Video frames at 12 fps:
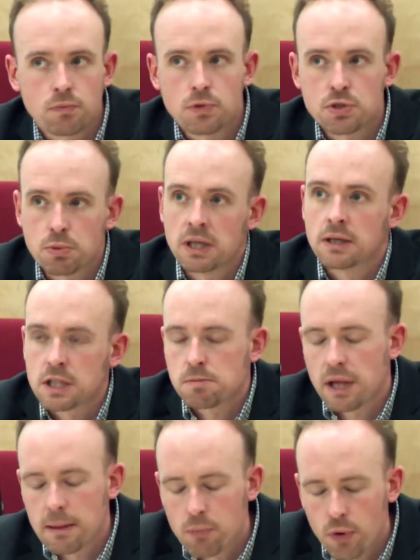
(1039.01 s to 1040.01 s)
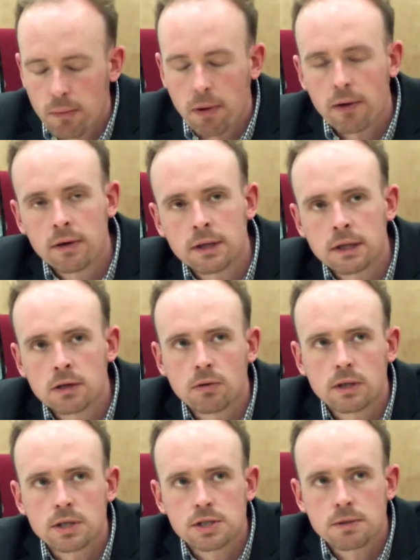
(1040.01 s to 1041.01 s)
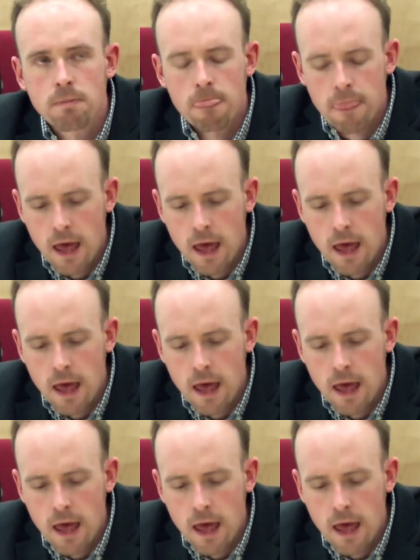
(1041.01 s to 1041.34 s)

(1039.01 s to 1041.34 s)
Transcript: which we can explain more about in the course.